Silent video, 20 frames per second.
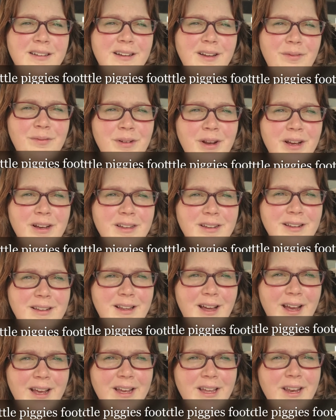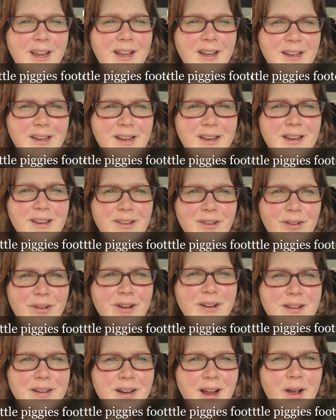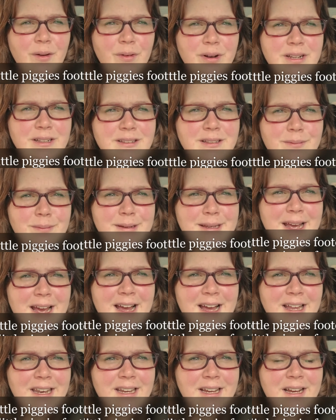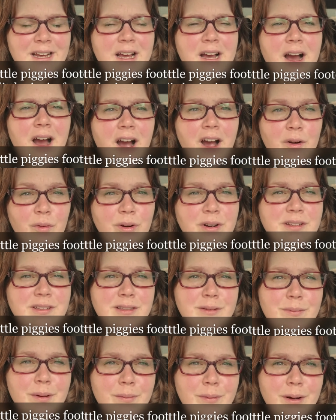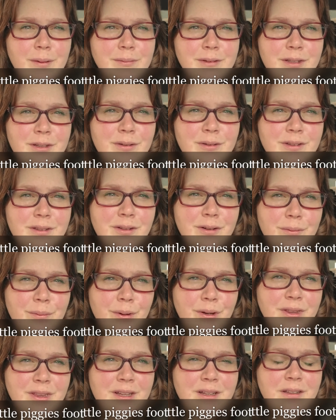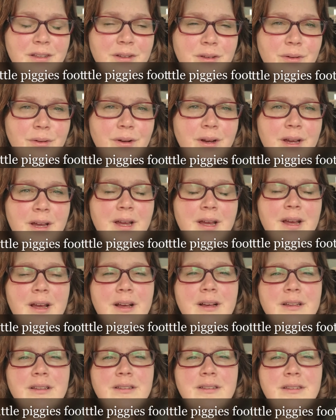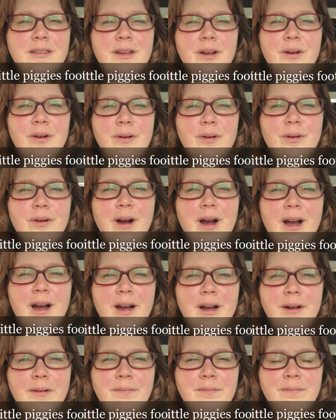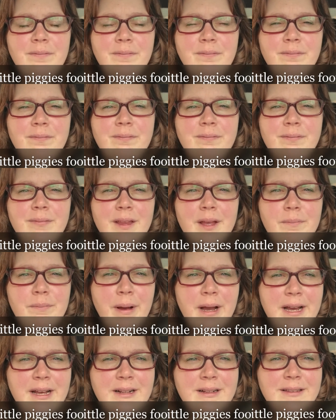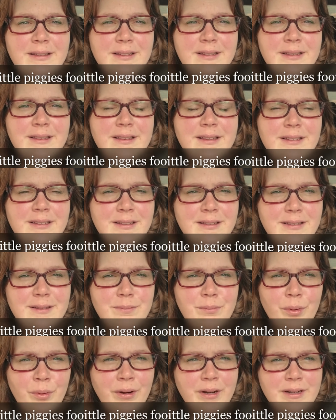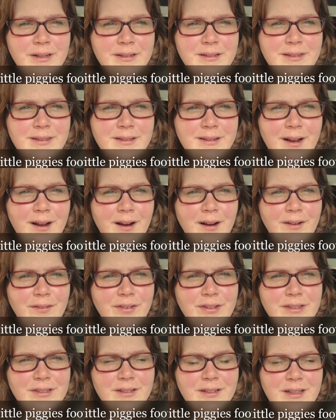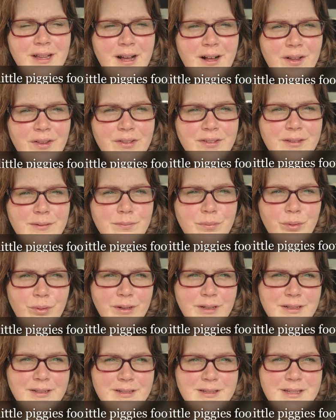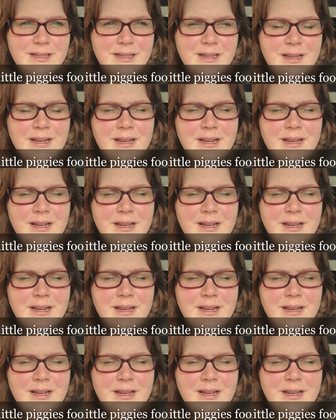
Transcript: I'm not gonna lie, it, it, it hurt. I want to see my dad. I want to see my mom too. It's her birthday too. So, um, but this is important. Our physical health is important.